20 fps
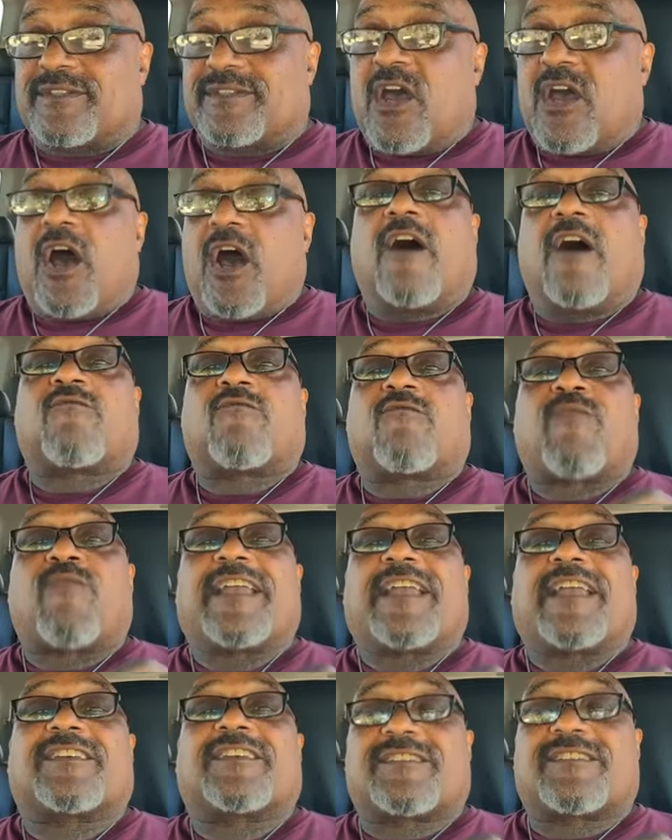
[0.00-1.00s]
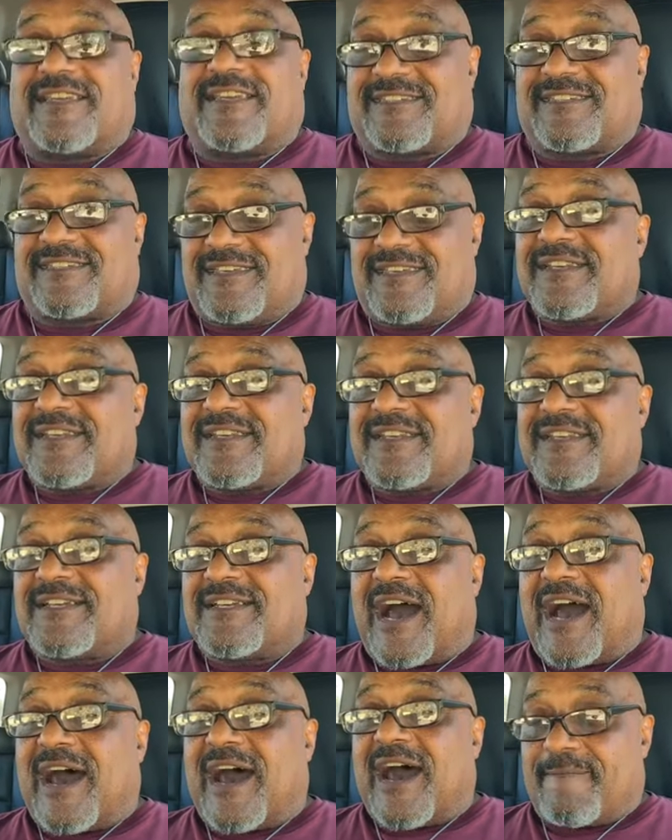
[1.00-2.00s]
of righteousness to
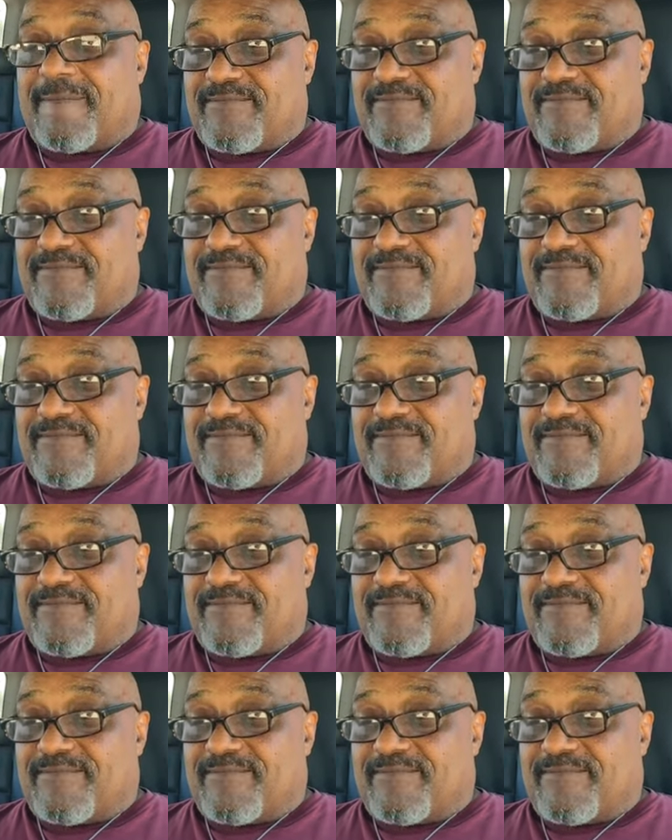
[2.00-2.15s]
God.